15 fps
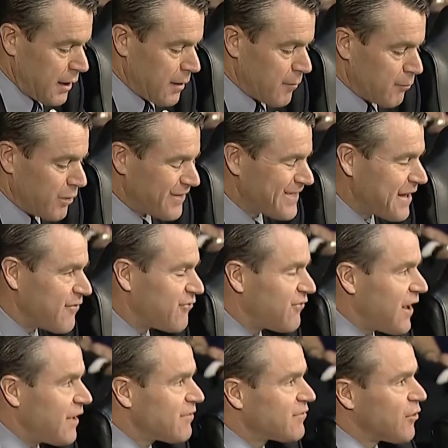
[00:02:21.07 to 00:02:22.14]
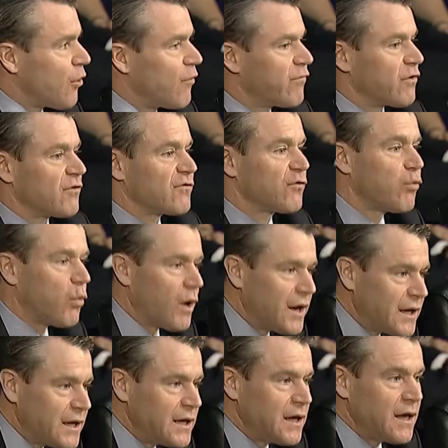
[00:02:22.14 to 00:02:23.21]
But they faced over
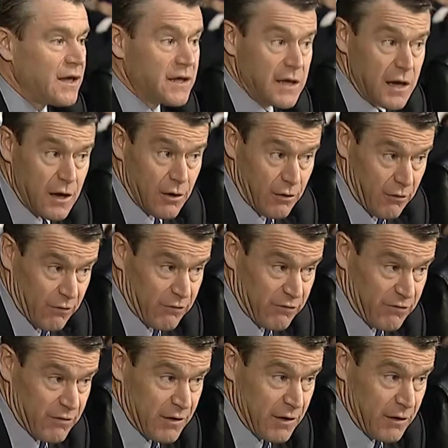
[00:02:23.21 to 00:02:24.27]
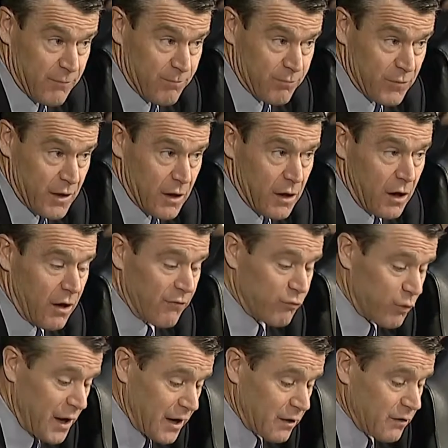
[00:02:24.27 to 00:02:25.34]
20 years of
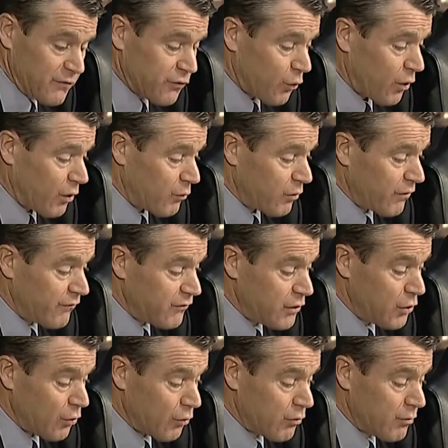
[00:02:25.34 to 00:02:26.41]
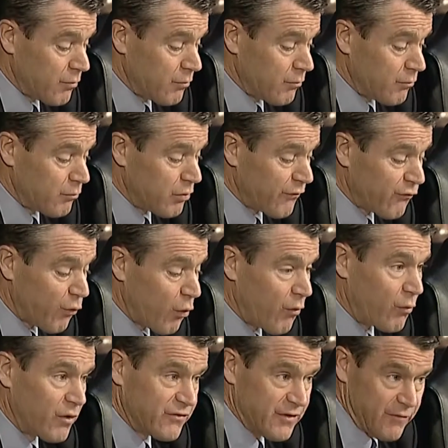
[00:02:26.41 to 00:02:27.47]
regulatory review before
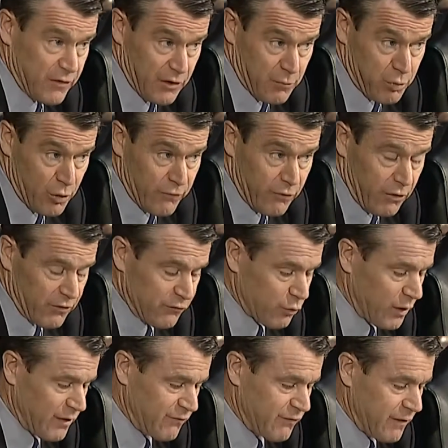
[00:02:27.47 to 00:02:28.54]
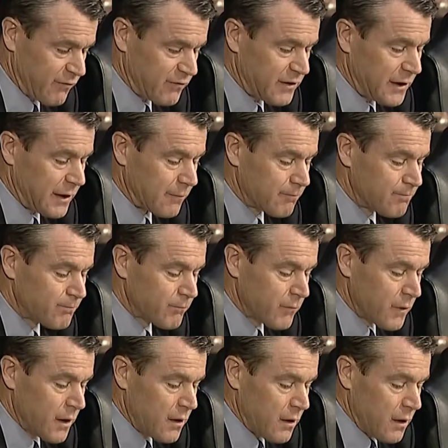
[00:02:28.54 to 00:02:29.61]
receiving approval in 2015.
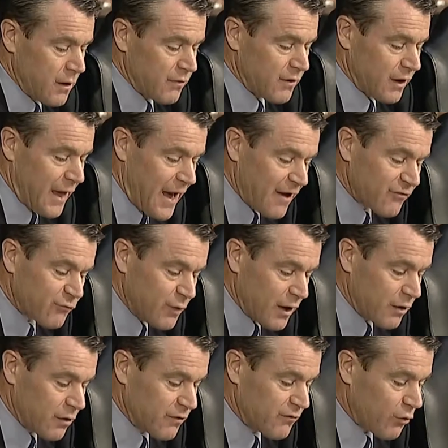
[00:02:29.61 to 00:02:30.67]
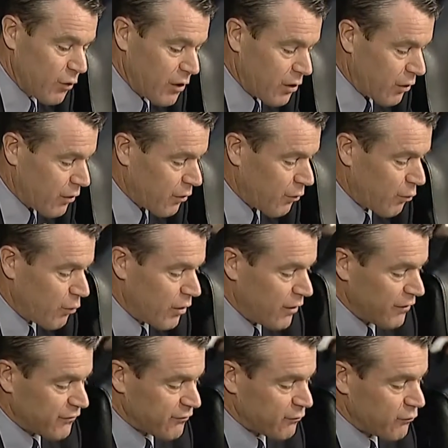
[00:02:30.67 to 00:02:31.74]
The last regulatory hurdle
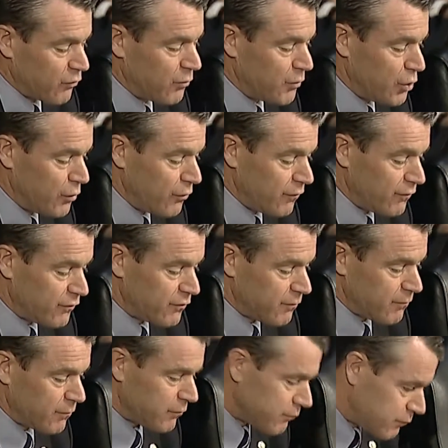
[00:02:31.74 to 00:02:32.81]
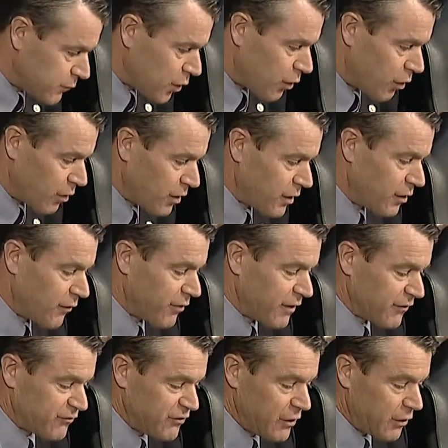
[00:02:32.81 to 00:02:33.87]
was removed earlier
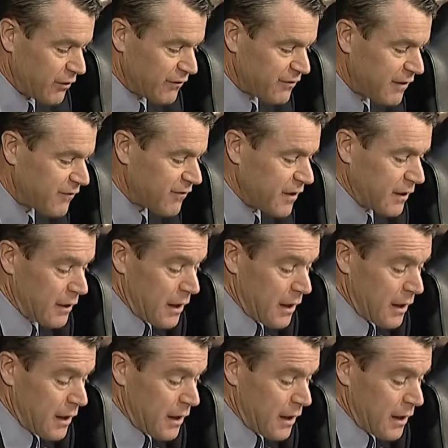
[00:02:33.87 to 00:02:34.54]
this year, and since then,